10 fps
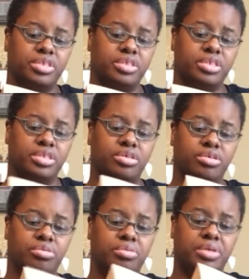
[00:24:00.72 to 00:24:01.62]
to
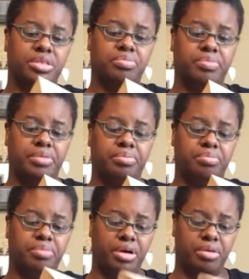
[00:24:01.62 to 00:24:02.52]
go with the paper
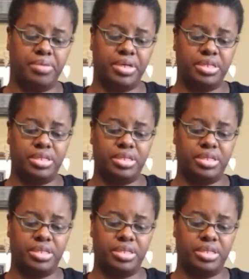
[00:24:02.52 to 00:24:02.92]
puppet